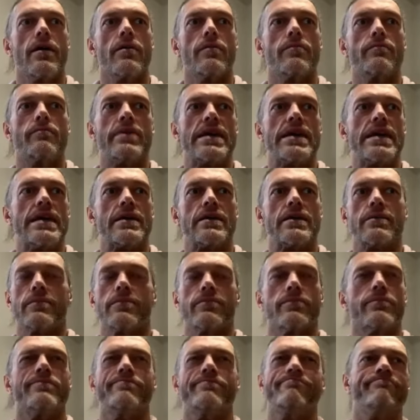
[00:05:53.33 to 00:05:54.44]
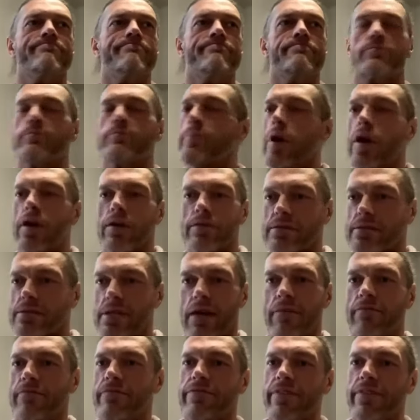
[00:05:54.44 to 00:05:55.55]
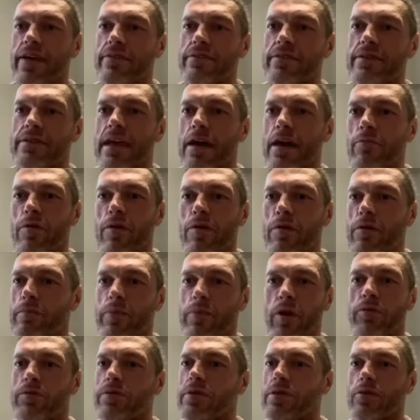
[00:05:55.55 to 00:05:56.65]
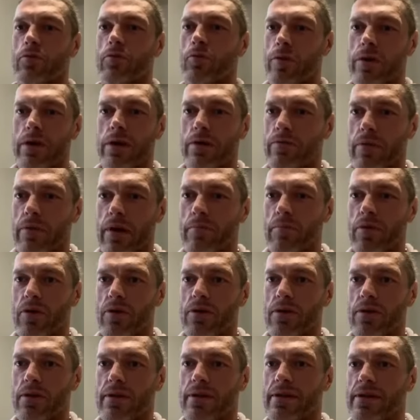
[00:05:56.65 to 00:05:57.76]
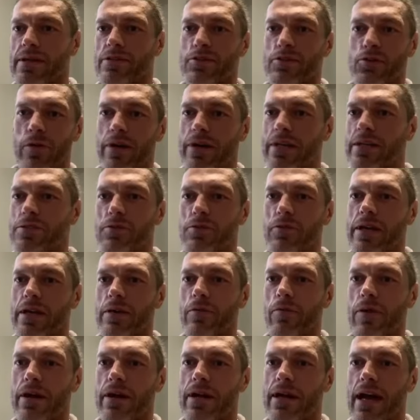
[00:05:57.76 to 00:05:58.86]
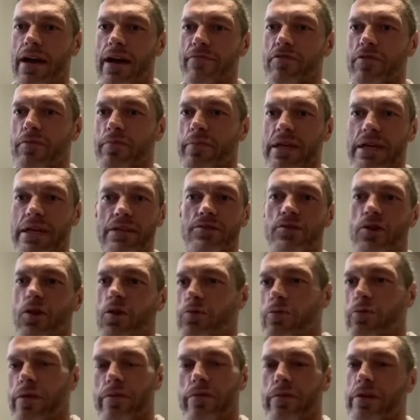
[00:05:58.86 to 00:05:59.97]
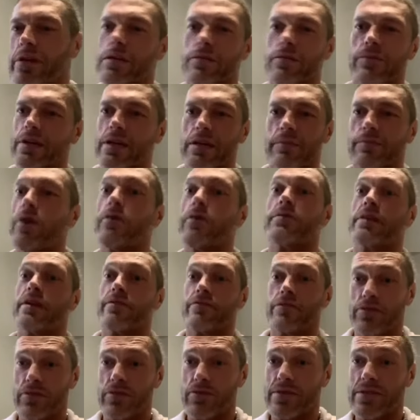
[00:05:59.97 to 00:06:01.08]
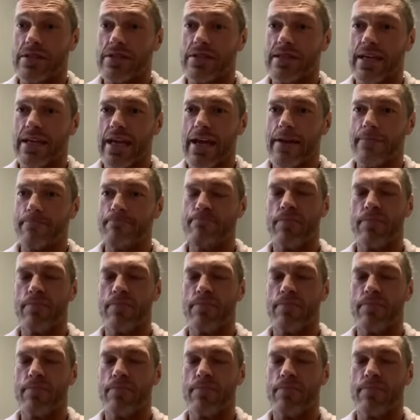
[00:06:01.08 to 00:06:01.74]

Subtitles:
being part dumbfounded that we were both in the Royal Rumble in 2021 after being told we could both never do this again.